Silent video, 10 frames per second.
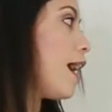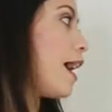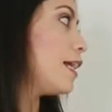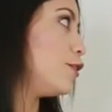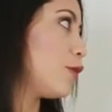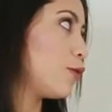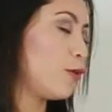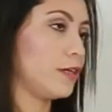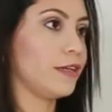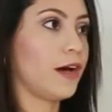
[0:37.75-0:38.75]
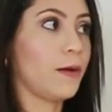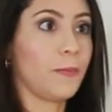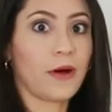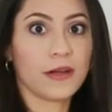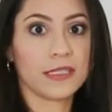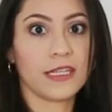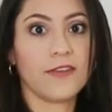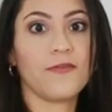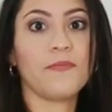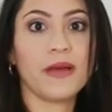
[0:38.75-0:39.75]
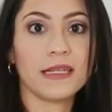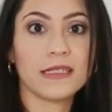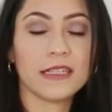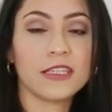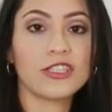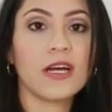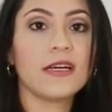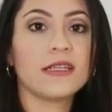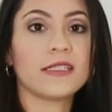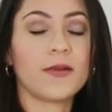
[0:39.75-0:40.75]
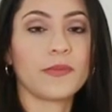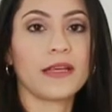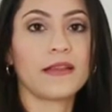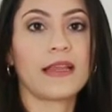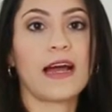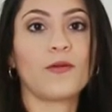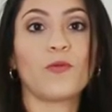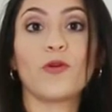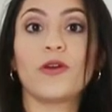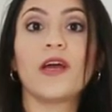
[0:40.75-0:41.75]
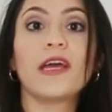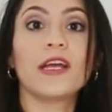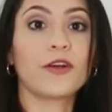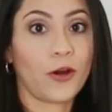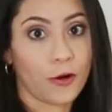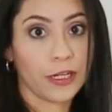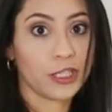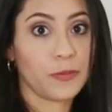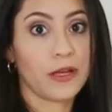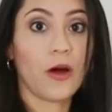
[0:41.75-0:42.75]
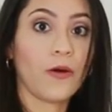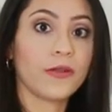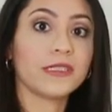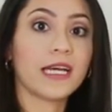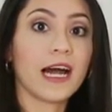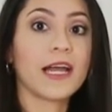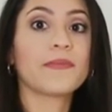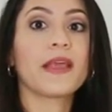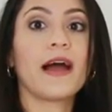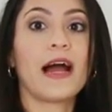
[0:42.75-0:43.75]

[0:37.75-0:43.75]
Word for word: I knew I wanted a positive message, something that would encourage me all the time.